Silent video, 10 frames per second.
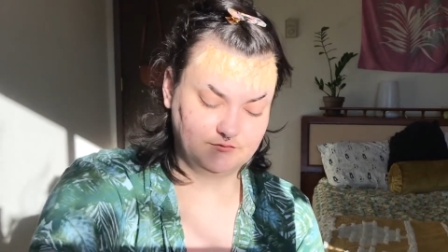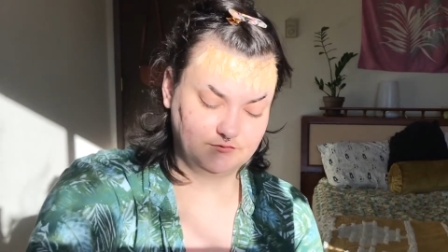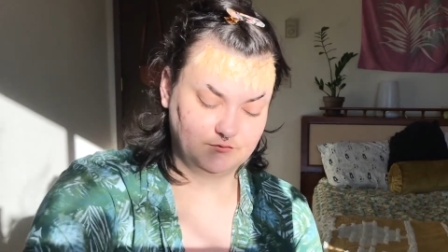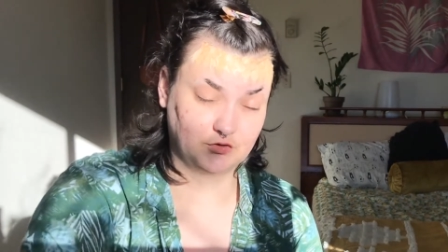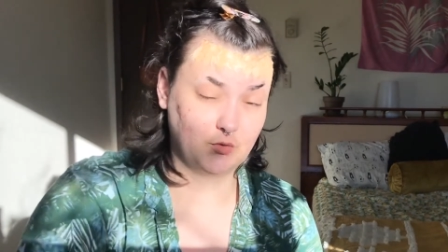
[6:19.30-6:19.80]

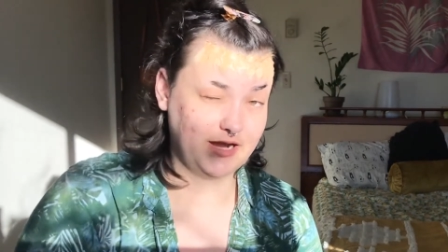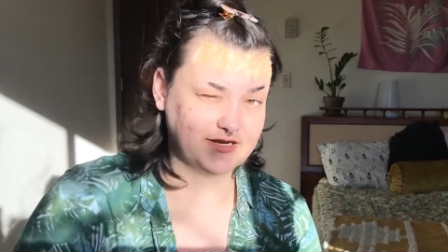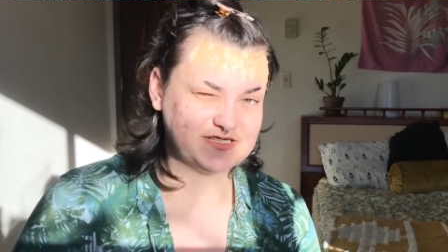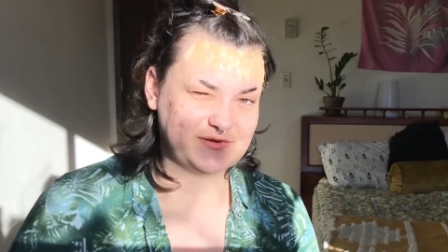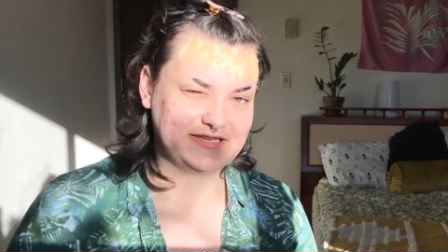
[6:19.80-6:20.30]

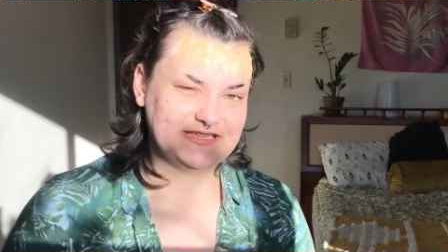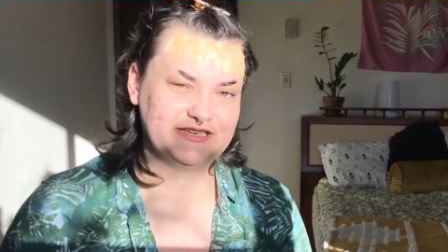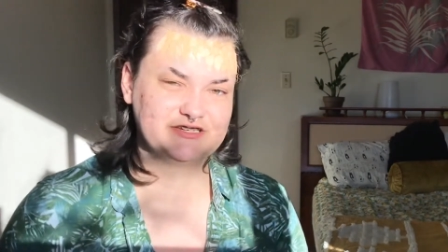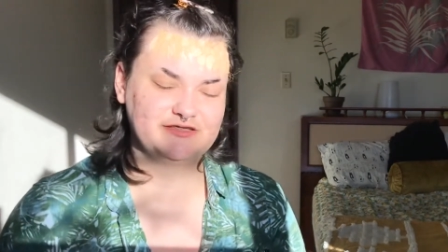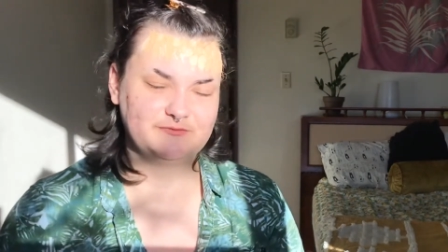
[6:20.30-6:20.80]
requires my
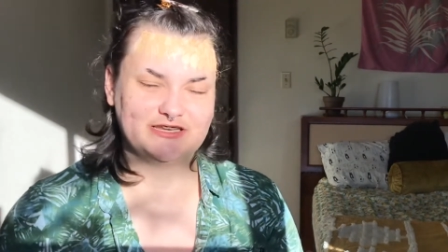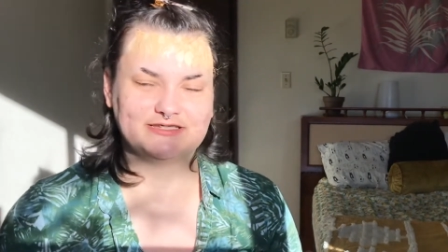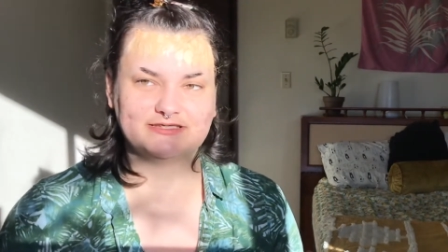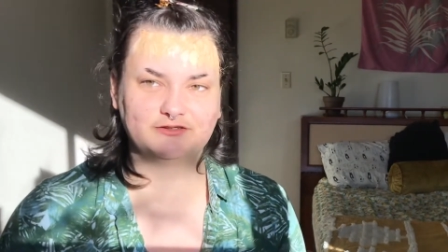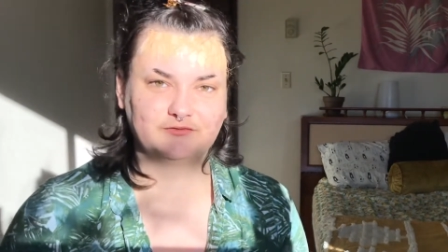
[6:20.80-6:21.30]
attention but is
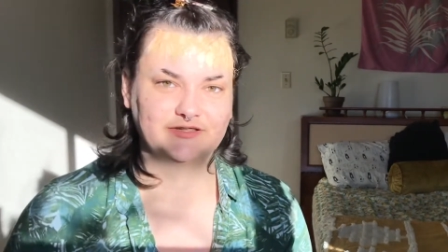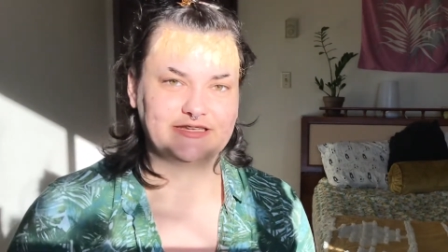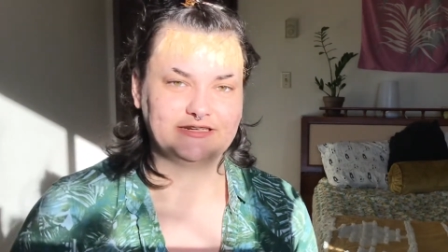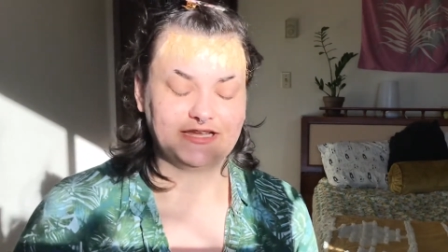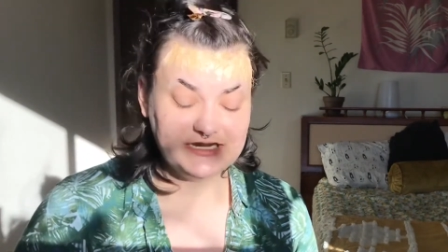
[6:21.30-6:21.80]
still really
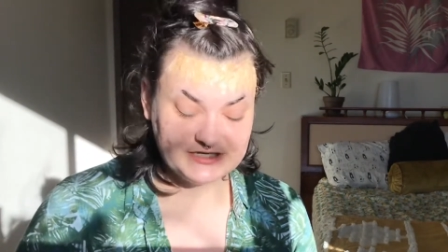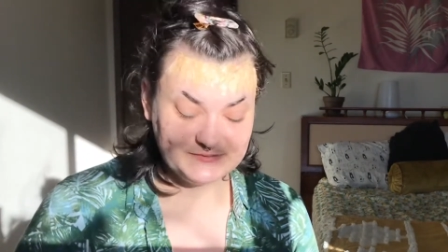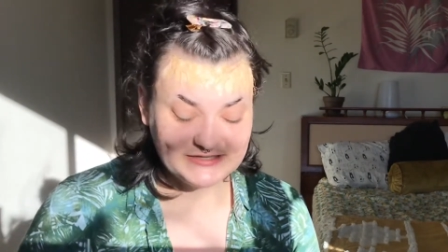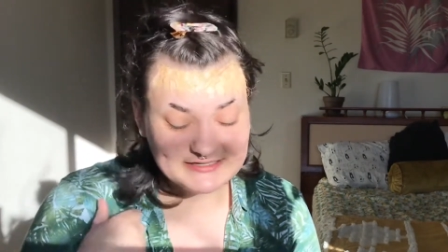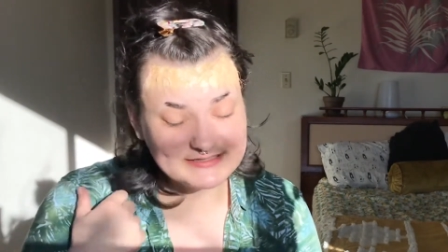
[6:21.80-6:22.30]
engaging
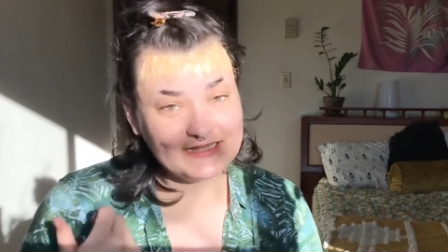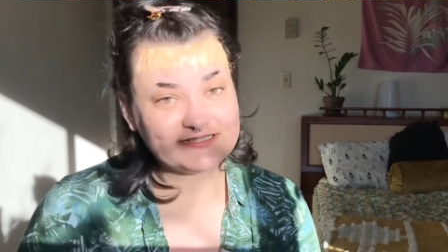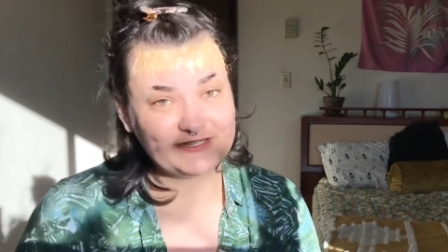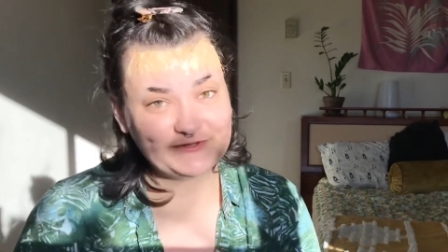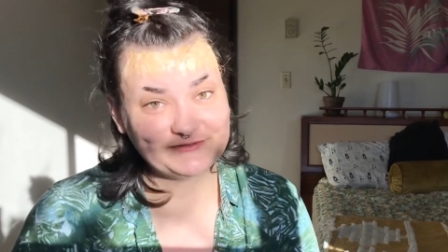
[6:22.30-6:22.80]
because as
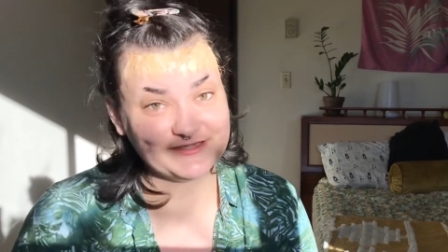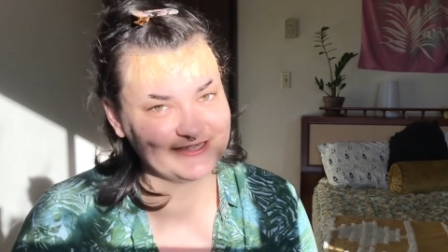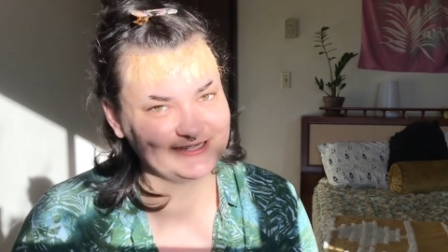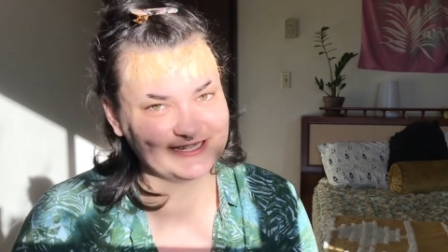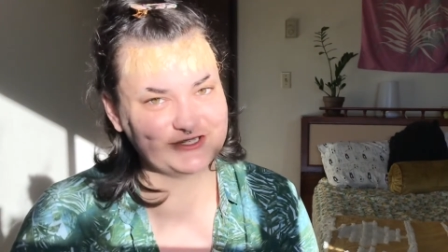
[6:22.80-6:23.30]
someone with
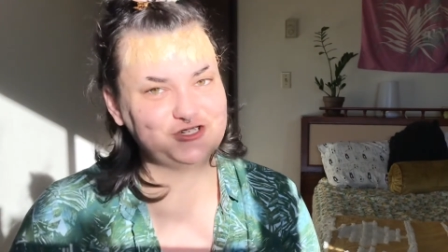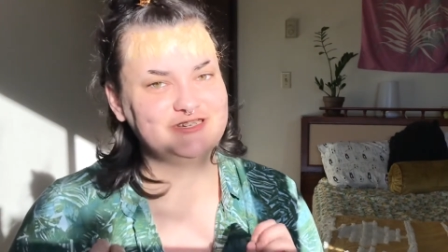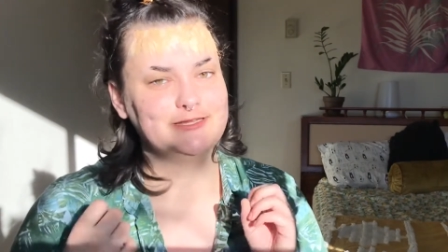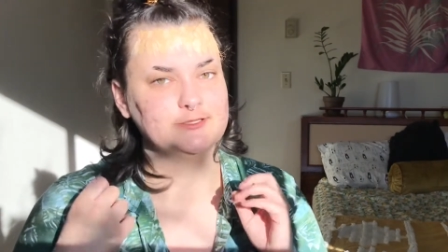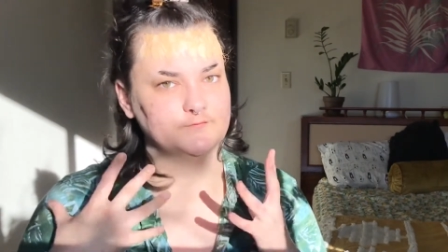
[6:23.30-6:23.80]

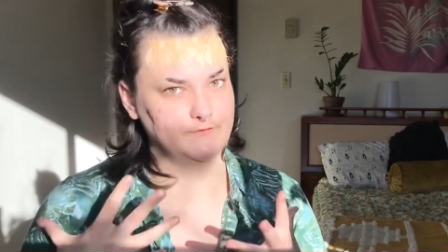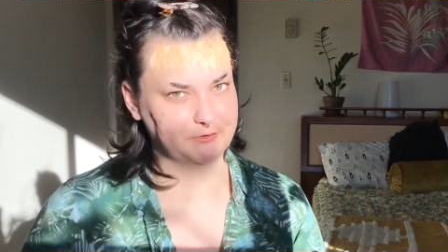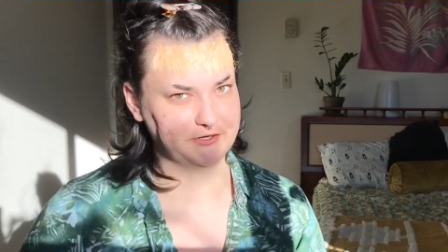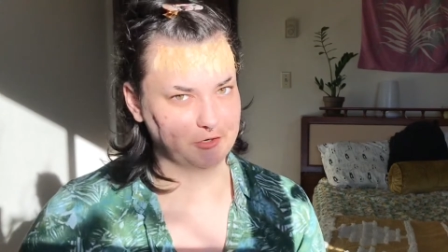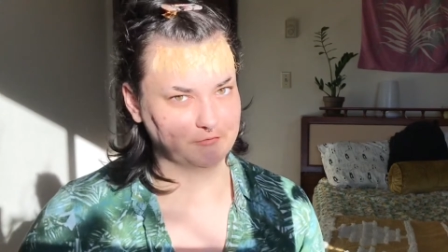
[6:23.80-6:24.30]
ADHD it's
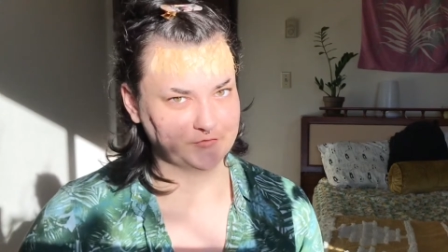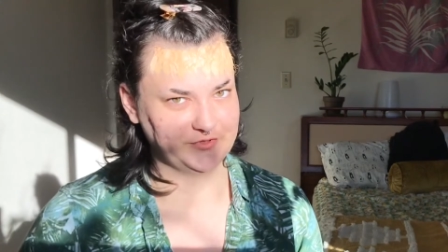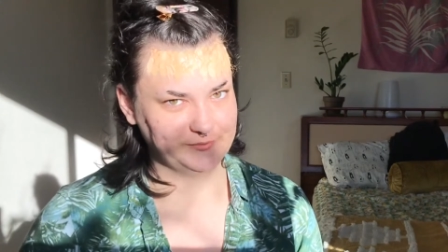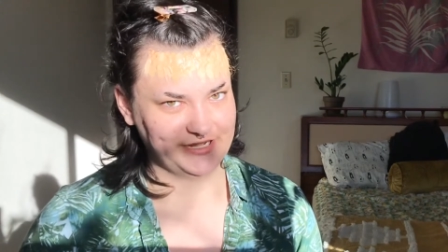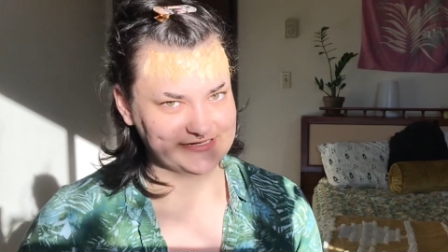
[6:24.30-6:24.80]
very hard for me to
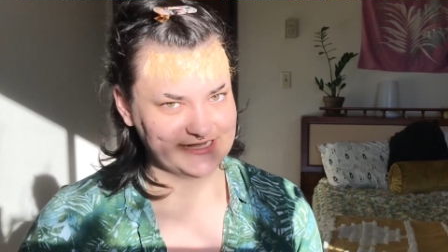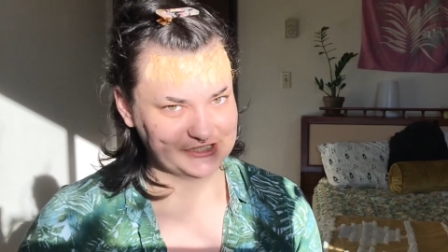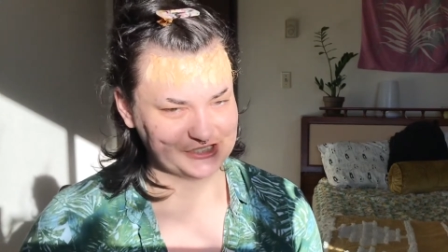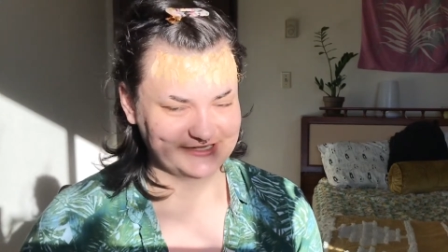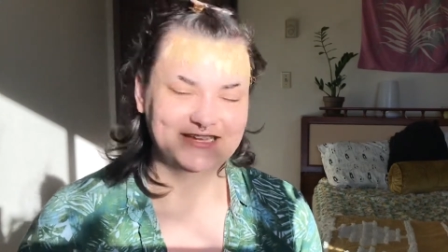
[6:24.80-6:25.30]
pay
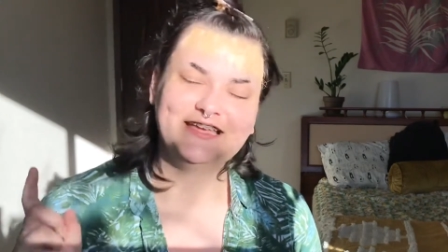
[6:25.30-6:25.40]
attention